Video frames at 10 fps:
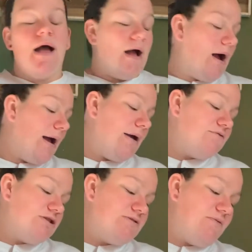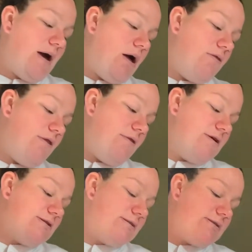I have just found that
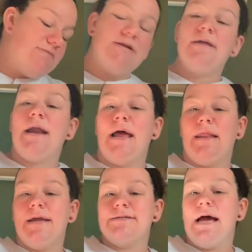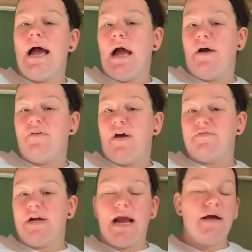this is something that I like to have
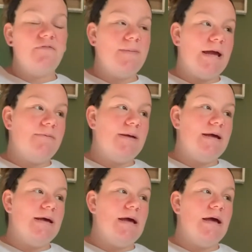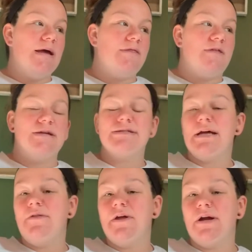after I have a baby. Things
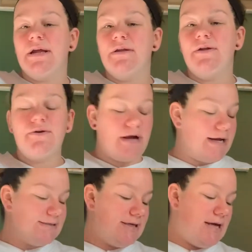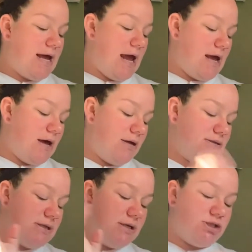down there get a little crazy and
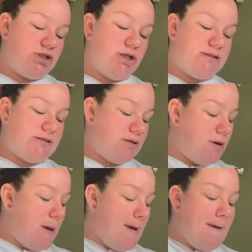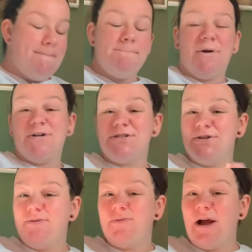it's just
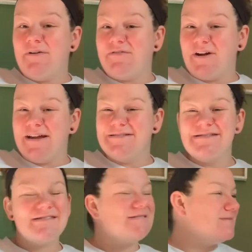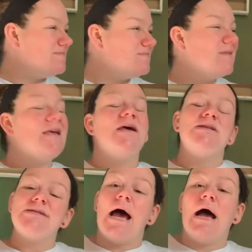personal preference
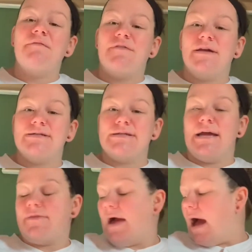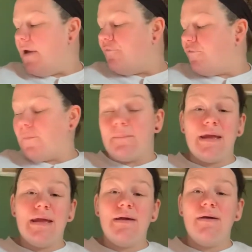to have things like that for
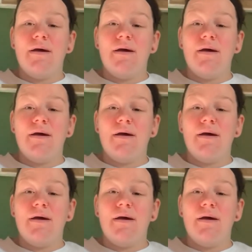me.